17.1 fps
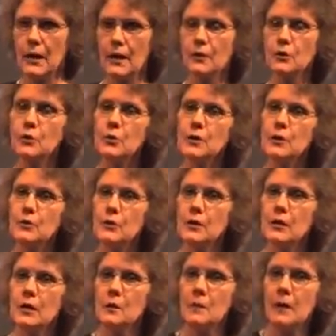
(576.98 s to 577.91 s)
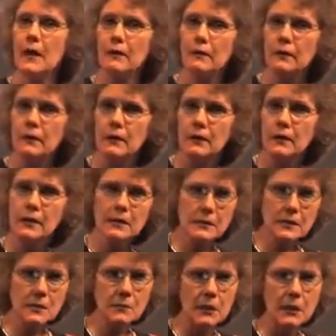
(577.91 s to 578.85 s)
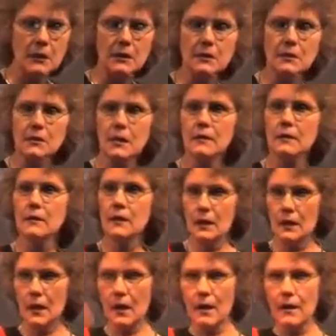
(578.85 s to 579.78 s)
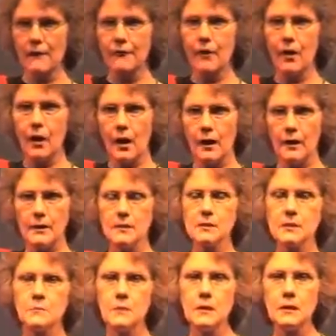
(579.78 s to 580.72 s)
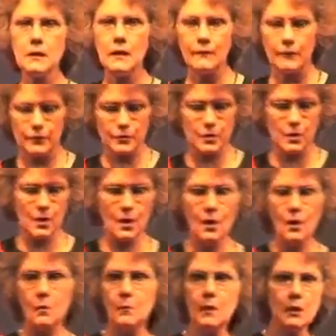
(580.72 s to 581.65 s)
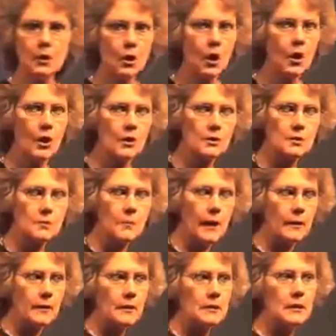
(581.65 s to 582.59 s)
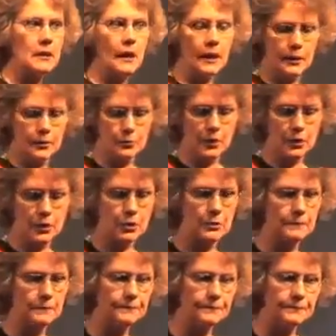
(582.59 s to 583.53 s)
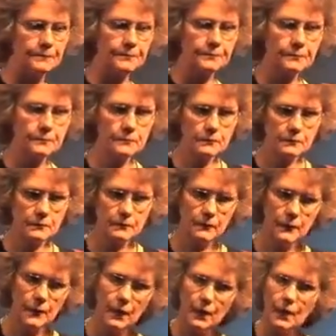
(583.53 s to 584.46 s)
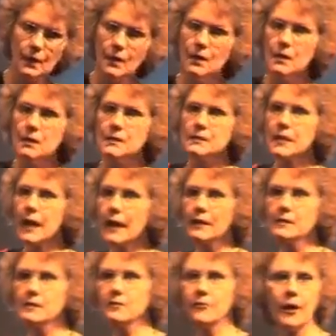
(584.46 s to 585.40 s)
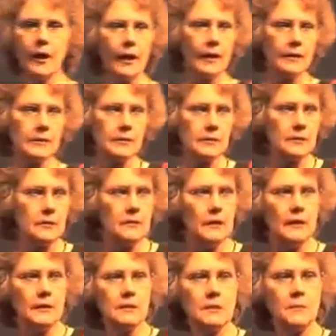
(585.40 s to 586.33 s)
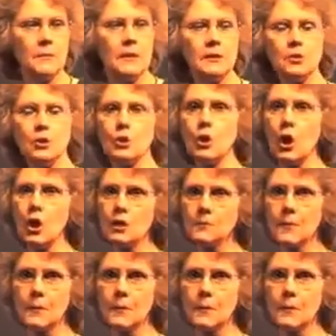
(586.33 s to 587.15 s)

Now you're hearing it about histamines, that they have high histamine levels being caused by the dehydration. Signs of high histamines are caused